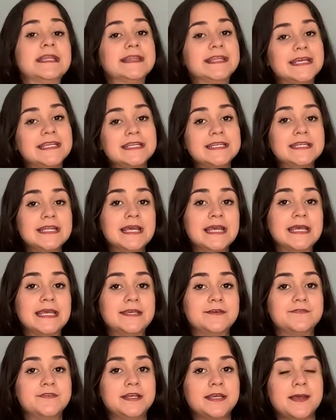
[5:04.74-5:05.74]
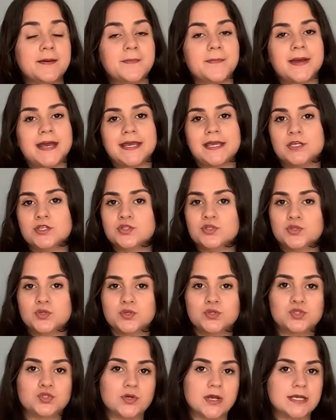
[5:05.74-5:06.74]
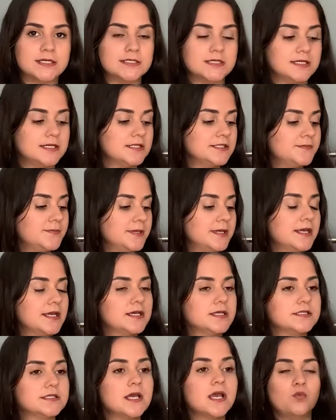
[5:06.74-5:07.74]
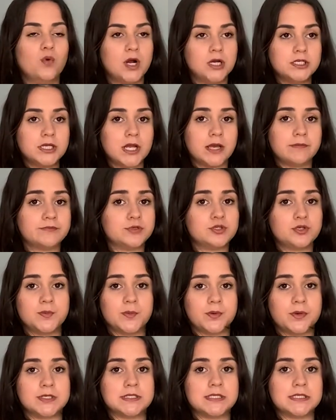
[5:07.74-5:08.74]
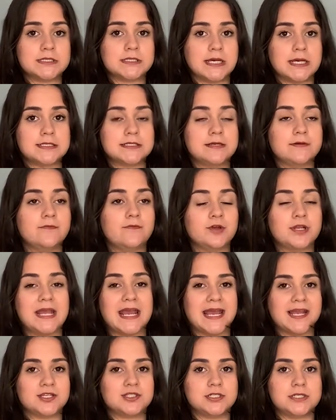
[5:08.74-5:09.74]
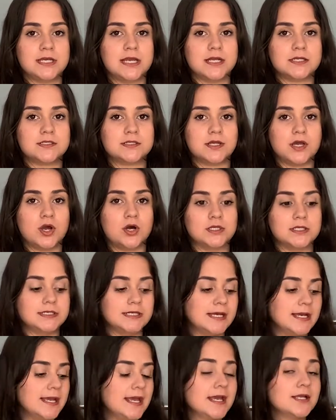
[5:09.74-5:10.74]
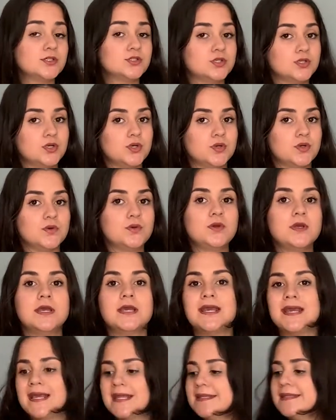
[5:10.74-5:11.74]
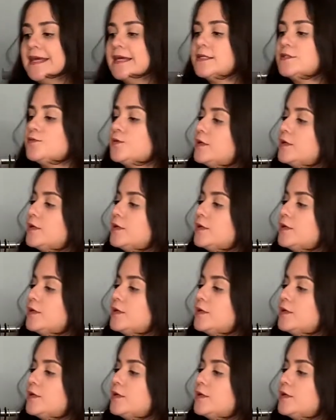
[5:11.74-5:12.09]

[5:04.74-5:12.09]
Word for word: then in the evening, I'm packing two dresses because one, I'm super indecisive when it actually gets to the holiday. And two, this